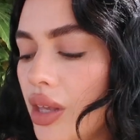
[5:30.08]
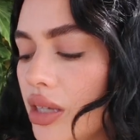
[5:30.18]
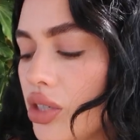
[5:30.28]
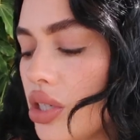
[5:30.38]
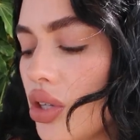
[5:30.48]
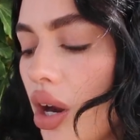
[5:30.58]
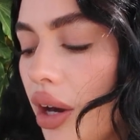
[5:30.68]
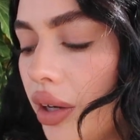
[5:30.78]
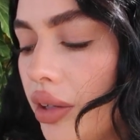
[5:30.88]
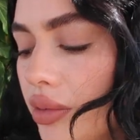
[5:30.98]
it's just
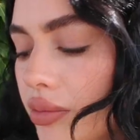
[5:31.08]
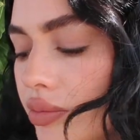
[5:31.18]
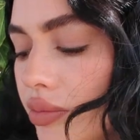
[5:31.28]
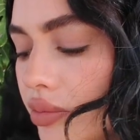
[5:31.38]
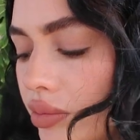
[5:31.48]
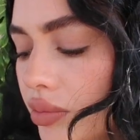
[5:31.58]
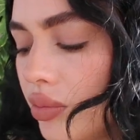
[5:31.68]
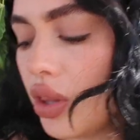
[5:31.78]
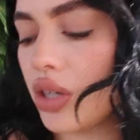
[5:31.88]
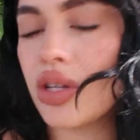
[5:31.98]
hard
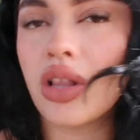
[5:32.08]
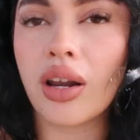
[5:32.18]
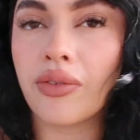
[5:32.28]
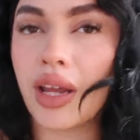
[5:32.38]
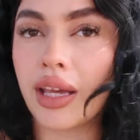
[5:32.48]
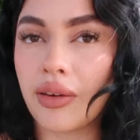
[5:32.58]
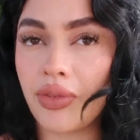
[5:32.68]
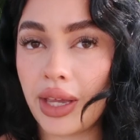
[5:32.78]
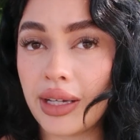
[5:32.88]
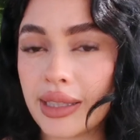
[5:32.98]
when there's a lot of negative
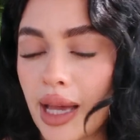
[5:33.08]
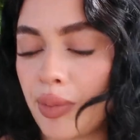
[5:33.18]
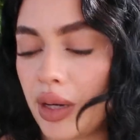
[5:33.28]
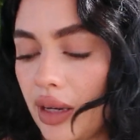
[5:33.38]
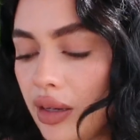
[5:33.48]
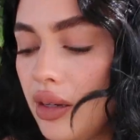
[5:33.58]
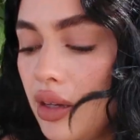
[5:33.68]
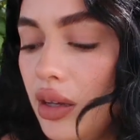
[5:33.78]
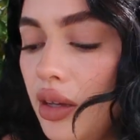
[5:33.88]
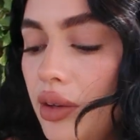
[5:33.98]
things happening,
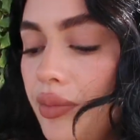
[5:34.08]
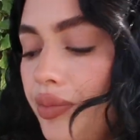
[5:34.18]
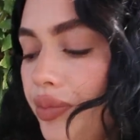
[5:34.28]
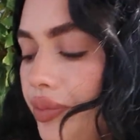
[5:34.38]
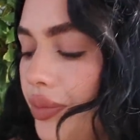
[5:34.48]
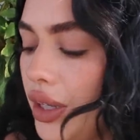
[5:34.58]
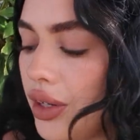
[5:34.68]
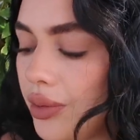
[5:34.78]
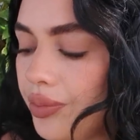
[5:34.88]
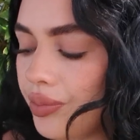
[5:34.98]
you
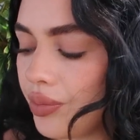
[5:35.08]
know.